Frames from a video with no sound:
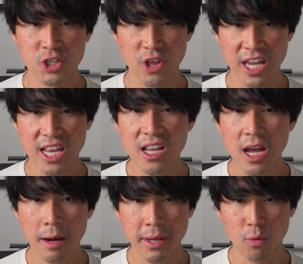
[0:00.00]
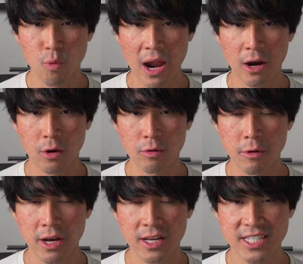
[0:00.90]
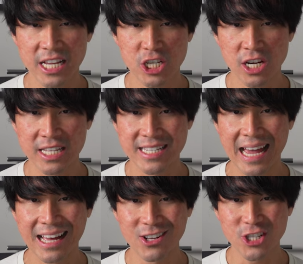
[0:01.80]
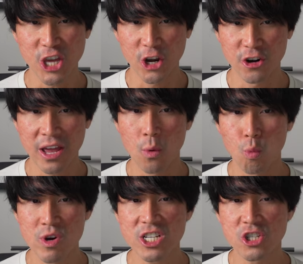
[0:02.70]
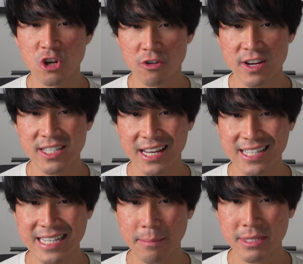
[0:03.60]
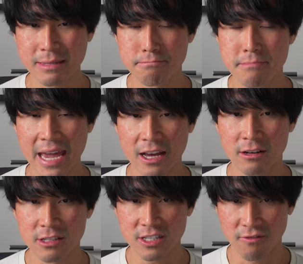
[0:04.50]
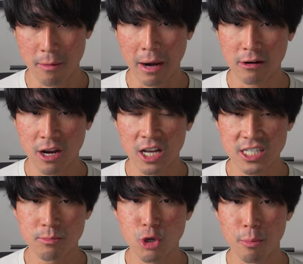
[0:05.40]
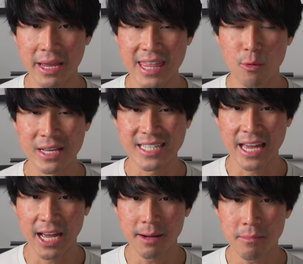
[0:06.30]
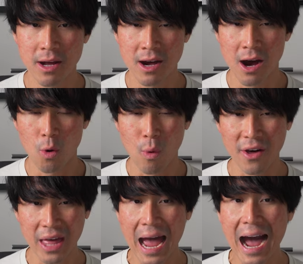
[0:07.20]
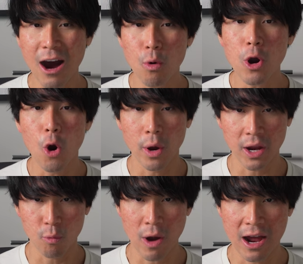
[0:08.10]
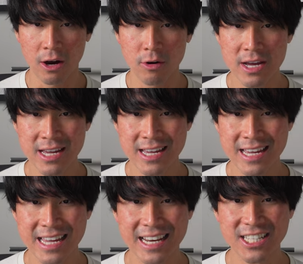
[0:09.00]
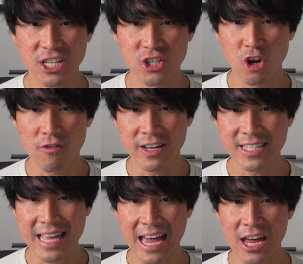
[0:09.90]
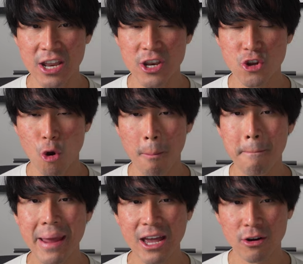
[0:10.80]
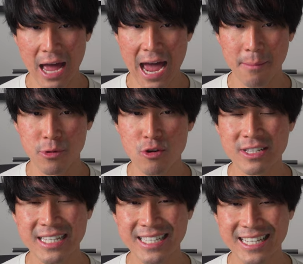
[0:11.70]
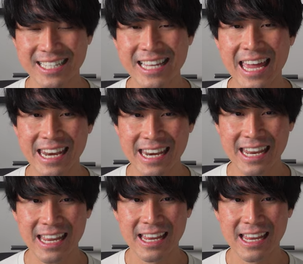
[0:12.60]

So the incoming route essentially tells the internet which service accepts mails from our custom domain that we set up, while the outgoing route, it is the service that your mail app uses to send.